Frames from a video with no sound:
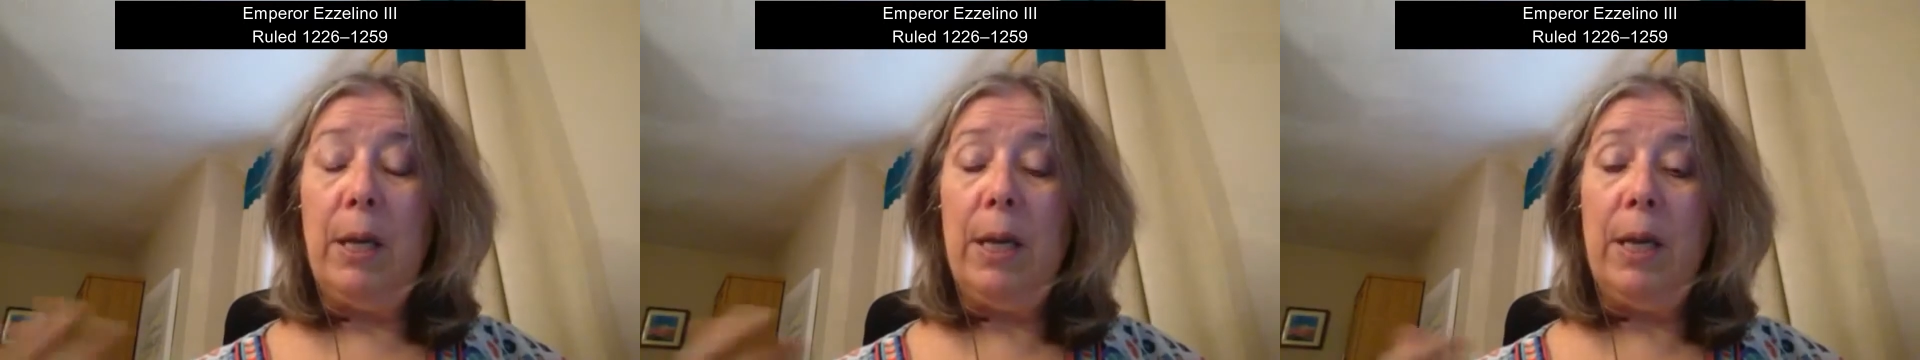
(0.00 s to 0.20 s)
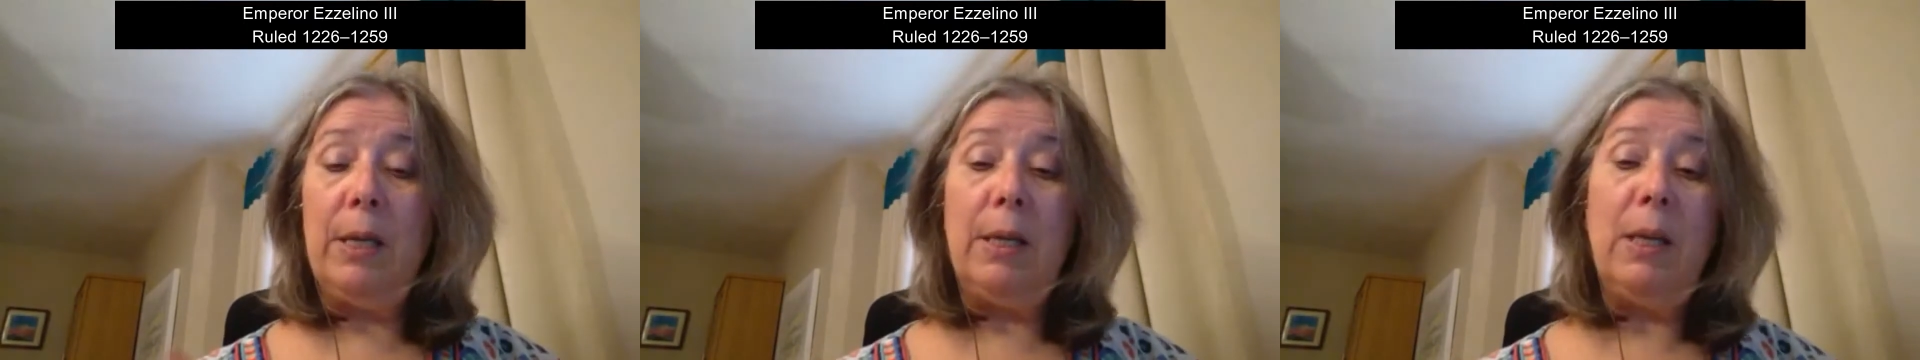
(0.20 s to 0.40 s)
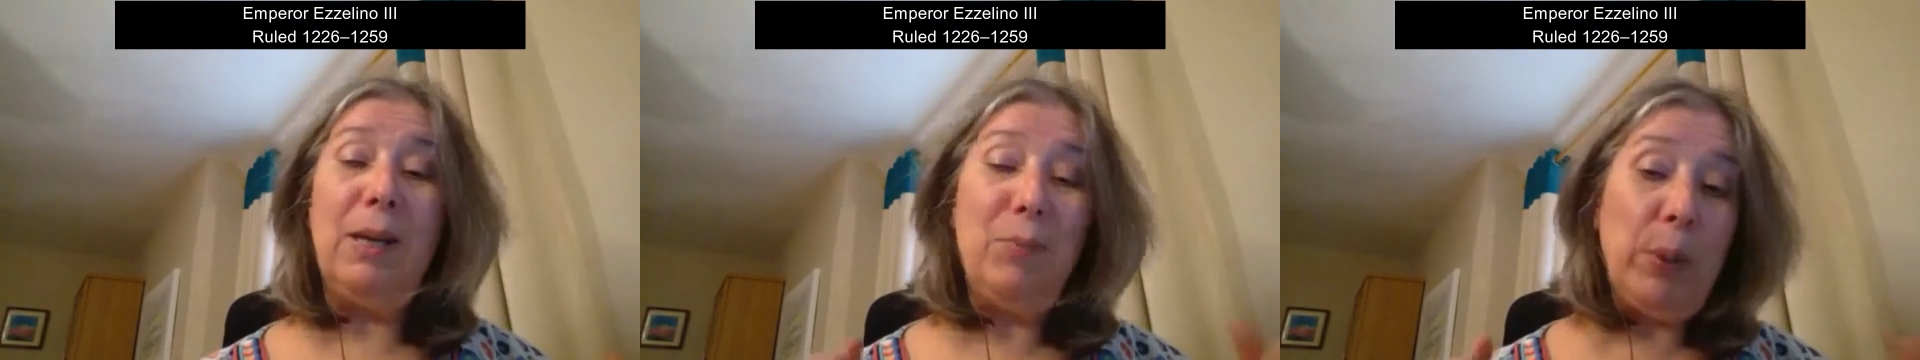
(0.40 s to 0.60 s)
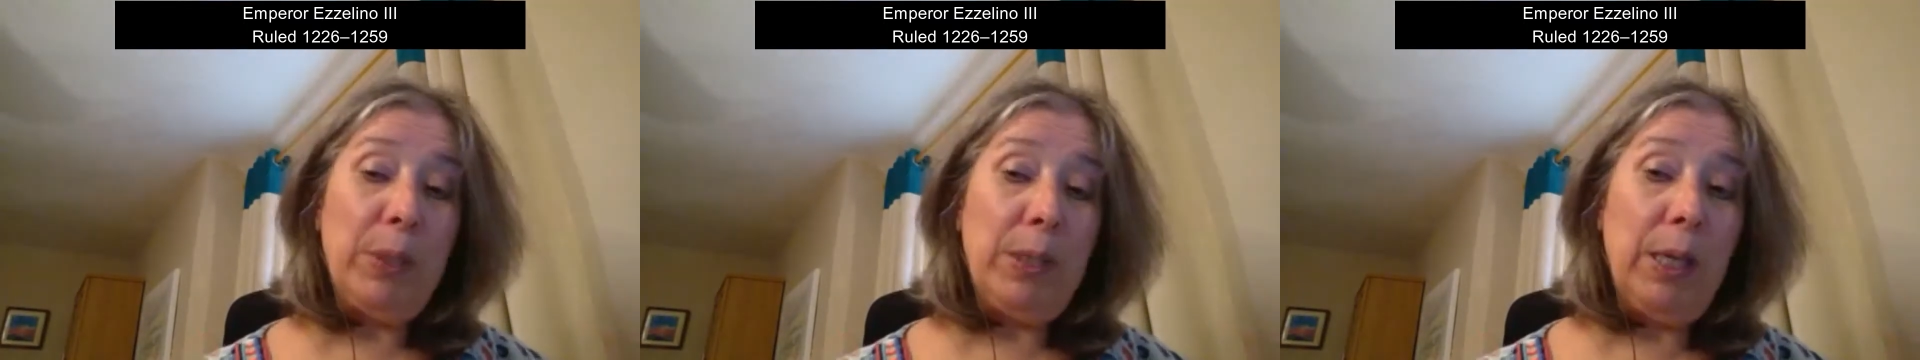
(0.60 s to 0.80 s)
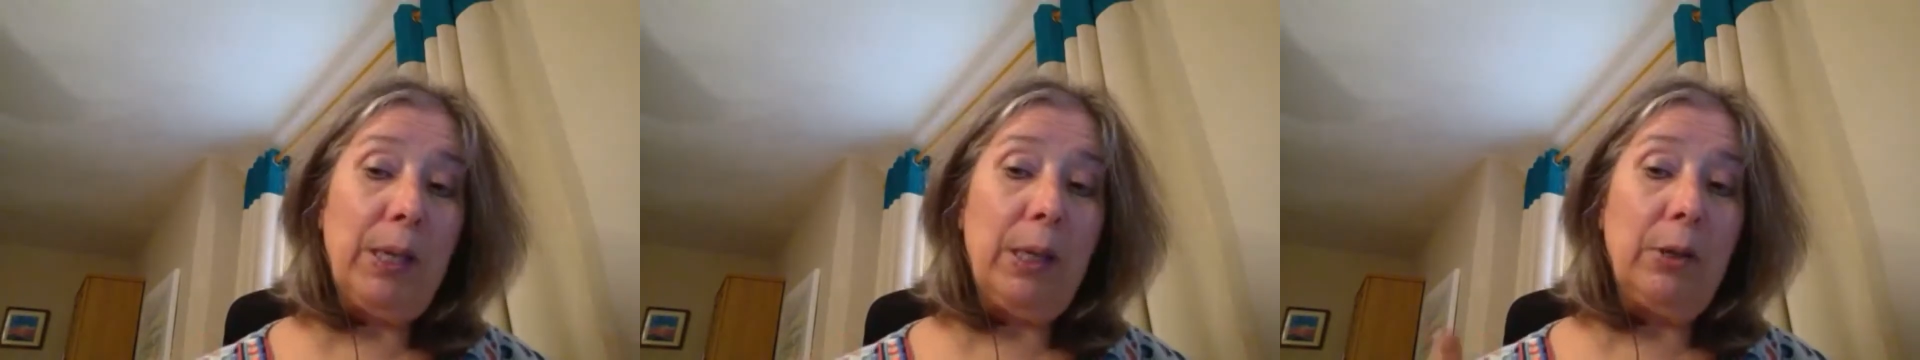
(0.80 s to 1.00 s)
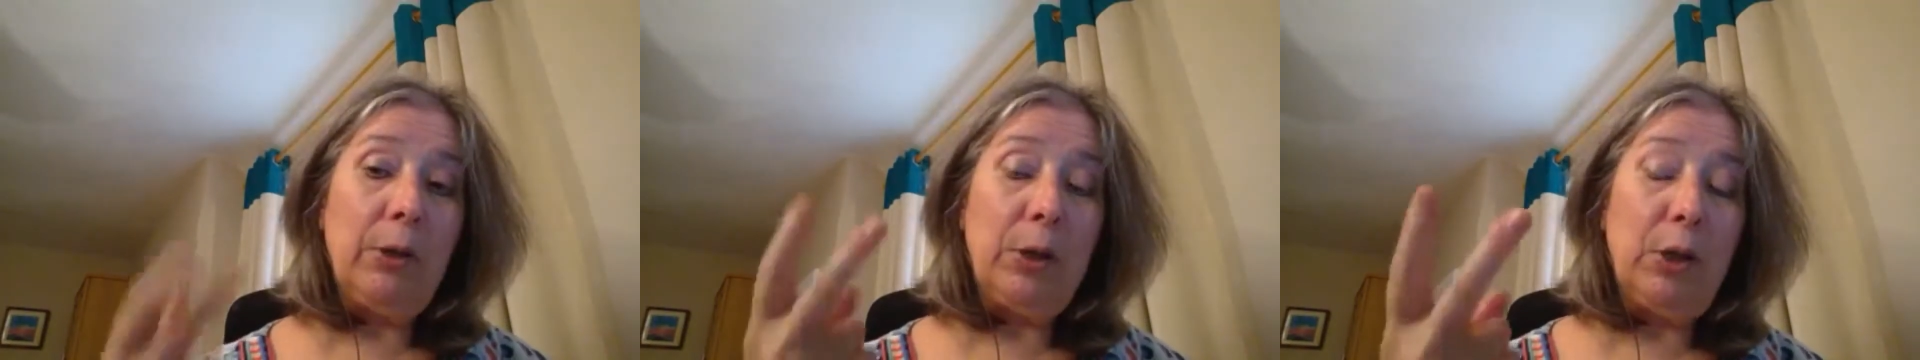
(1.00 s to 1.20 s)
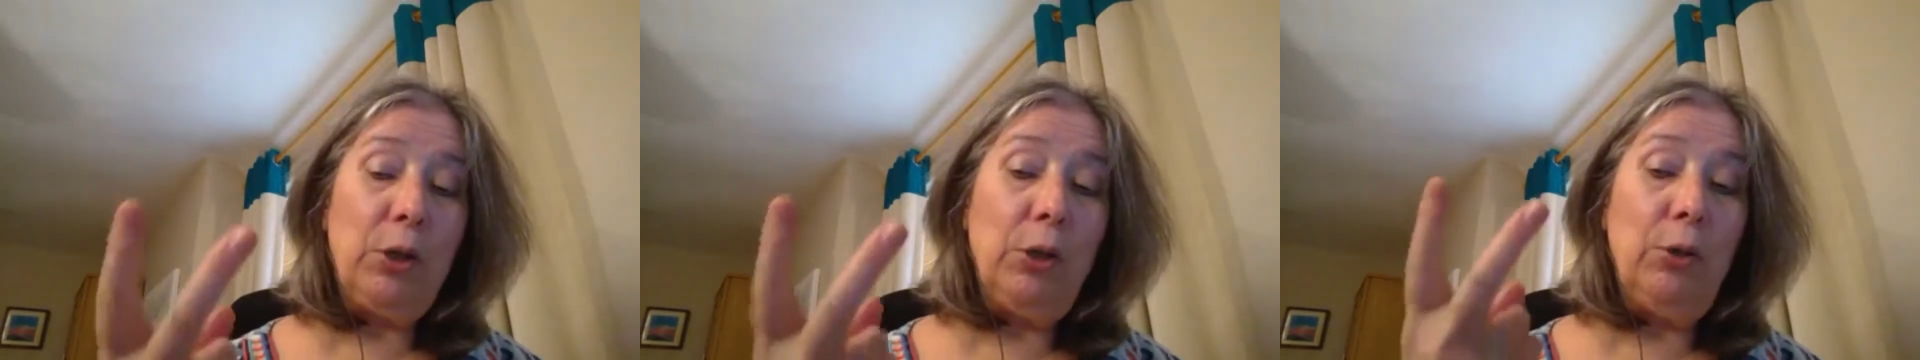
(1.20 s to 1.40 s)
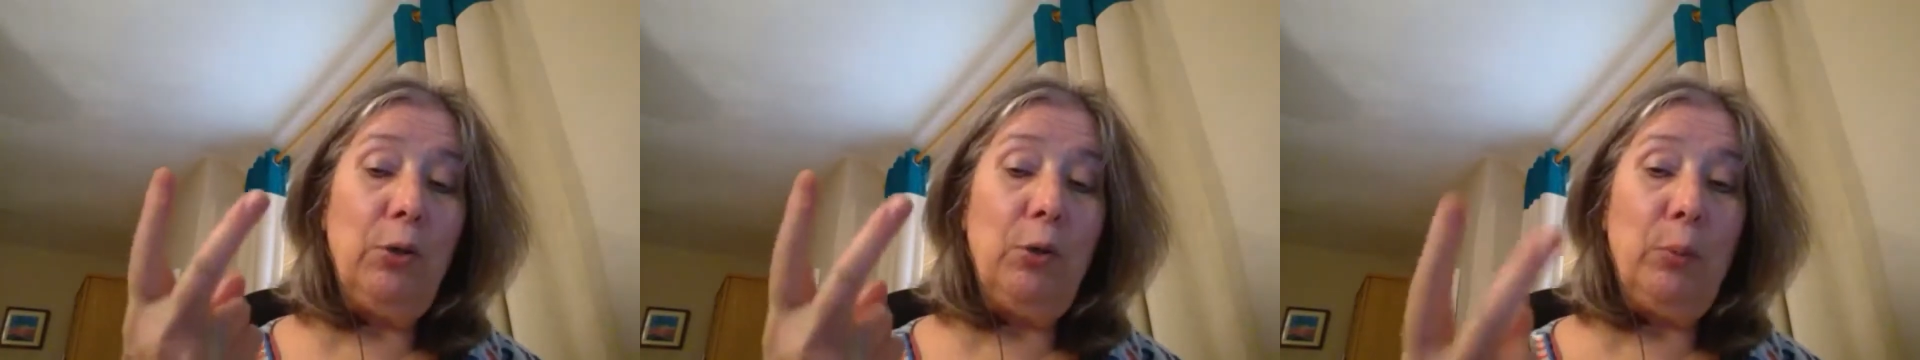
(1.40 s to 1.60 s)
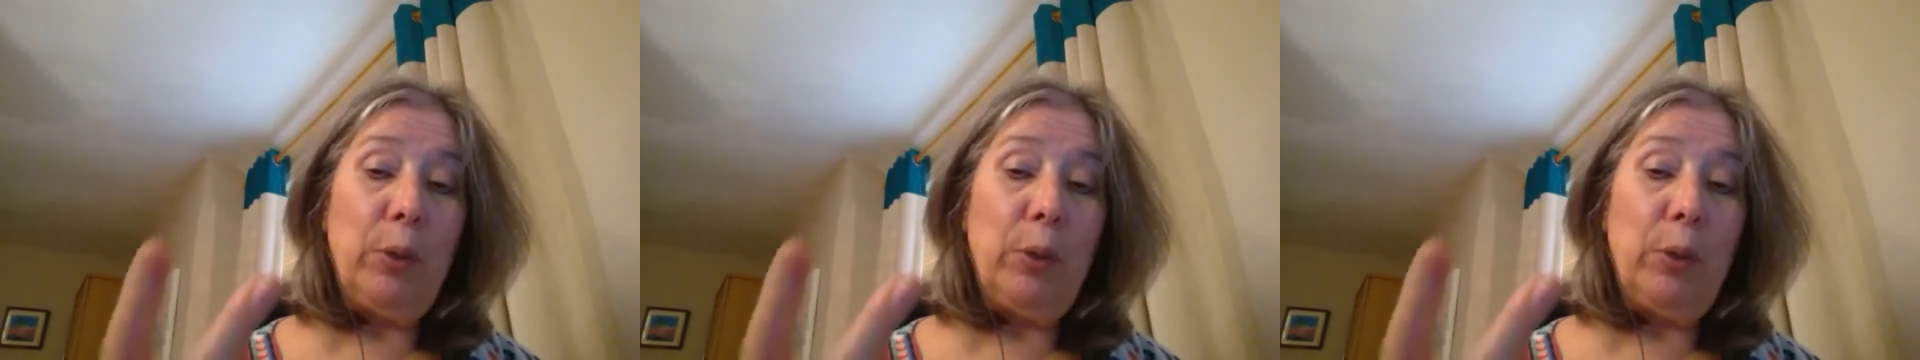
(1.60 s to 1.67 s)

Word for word: and in particular, two